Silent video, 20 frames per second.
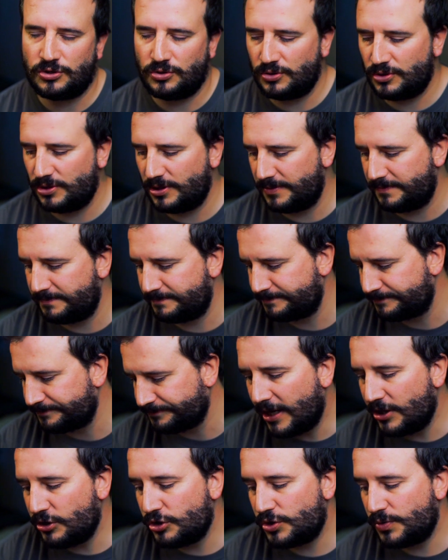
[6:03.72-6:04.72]
chocolate.
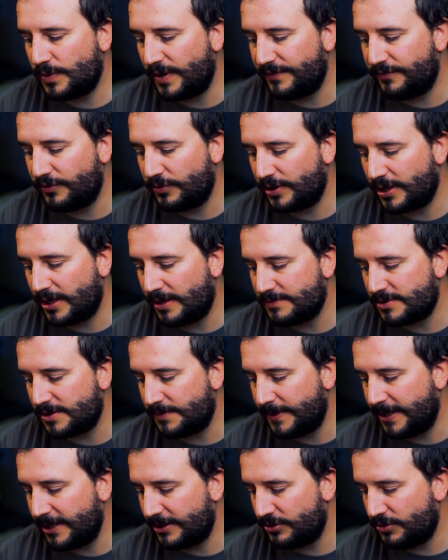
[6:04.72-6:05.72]
I used 24 grams
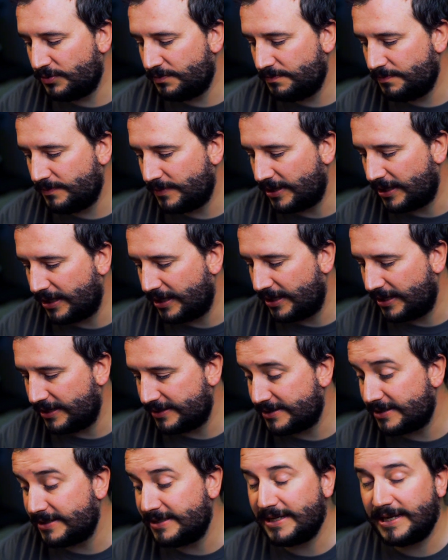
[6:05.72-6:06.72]
of Magnum
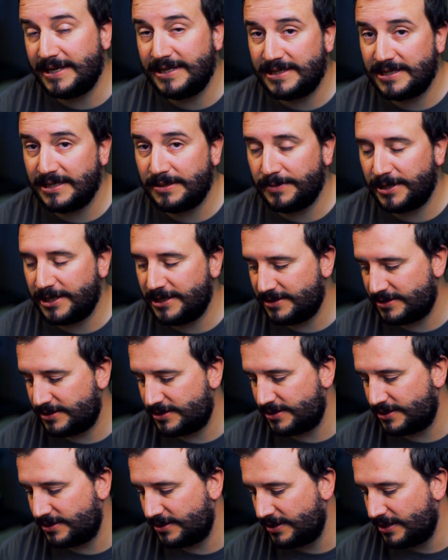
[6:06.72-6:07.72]
at 90
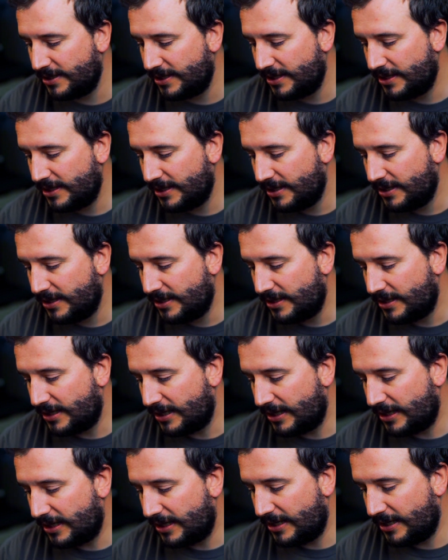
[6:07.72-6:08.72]
minutes,
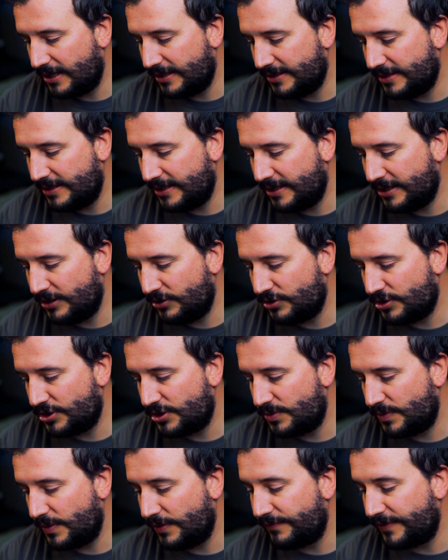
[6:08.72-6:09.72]
and then I
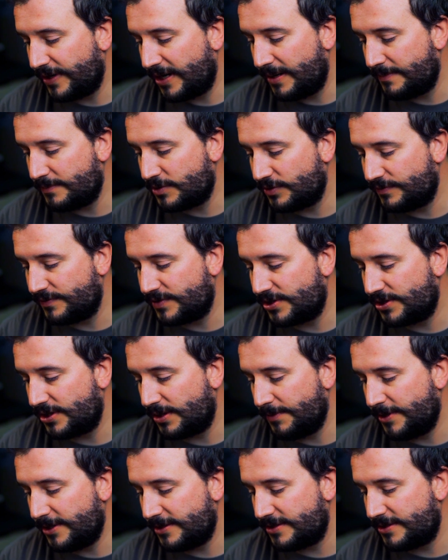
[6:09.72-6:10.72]
used 12 grams of
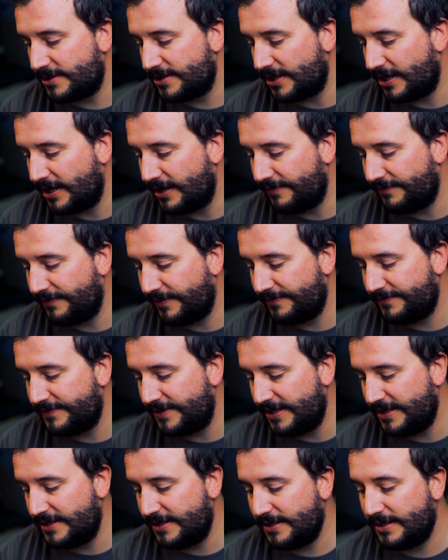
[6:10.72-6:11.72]
Summit at
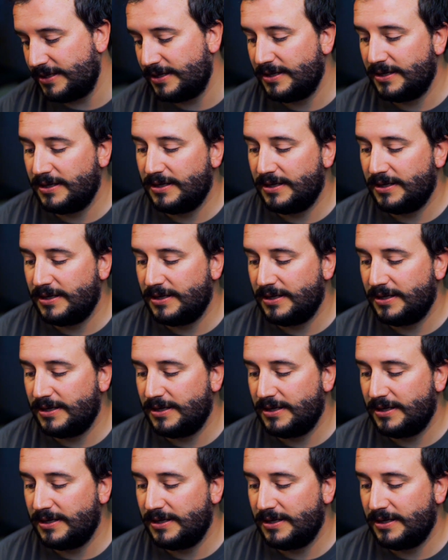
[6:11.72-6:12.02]
15,